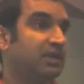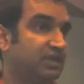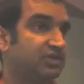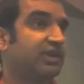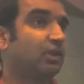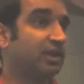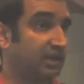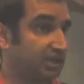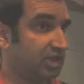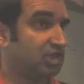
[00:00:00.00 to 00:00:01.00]
It is running on an
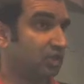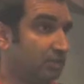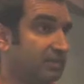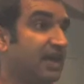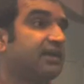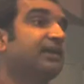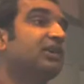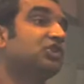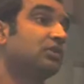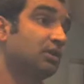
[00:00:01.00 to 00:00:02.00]
integration hub. That
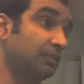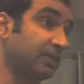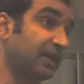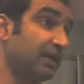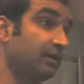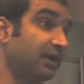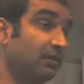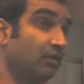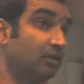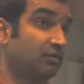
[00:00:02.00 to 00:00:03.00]
integration hub can
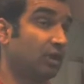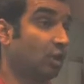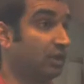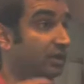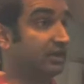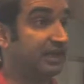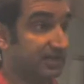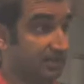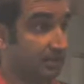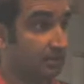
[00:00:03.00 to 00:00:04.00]
run on a
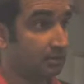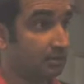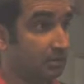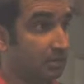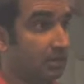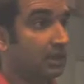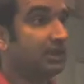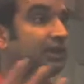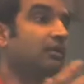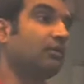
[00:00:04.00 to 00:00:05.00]
data center.
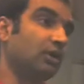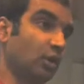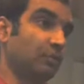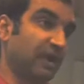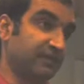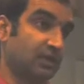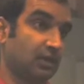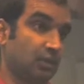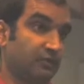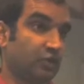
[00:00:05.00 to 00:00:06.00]
It can run on a private
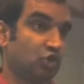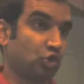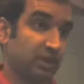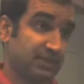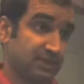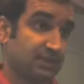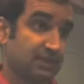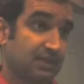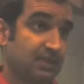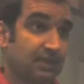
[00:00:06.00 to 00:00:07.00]
cloud of your choice.
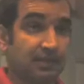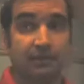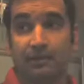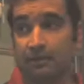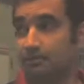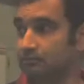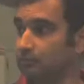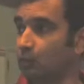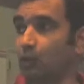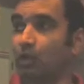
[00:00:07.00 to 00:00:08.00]

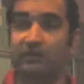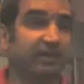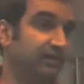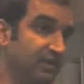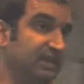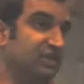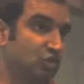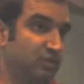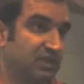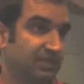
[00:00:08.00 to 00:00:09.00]
Or wherever it needs
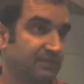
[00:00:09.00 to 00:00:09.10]
to be.